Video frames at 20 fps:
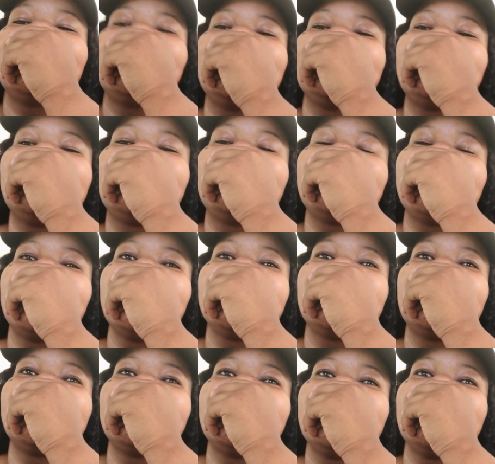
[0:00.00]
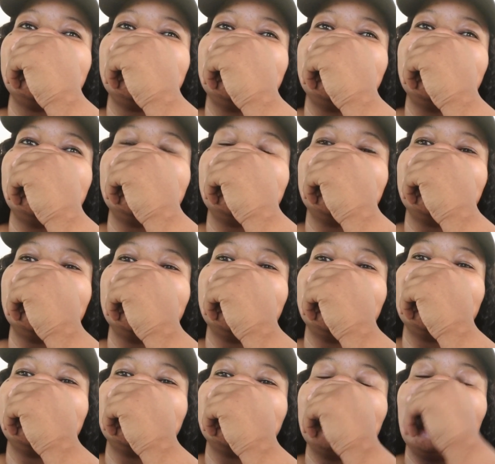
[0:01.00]
stress.
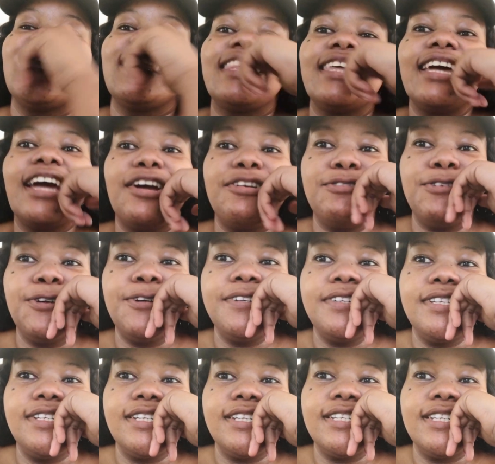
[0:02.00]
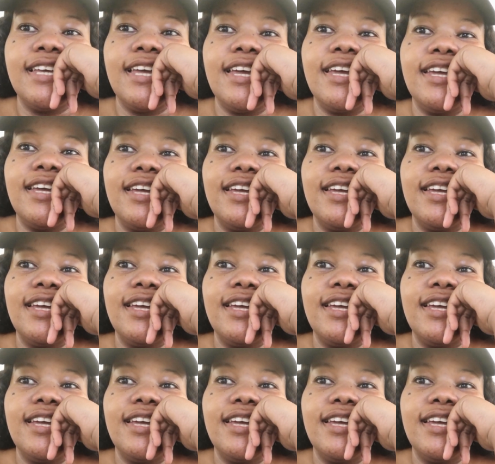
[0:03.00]
I think I ruined it, hey?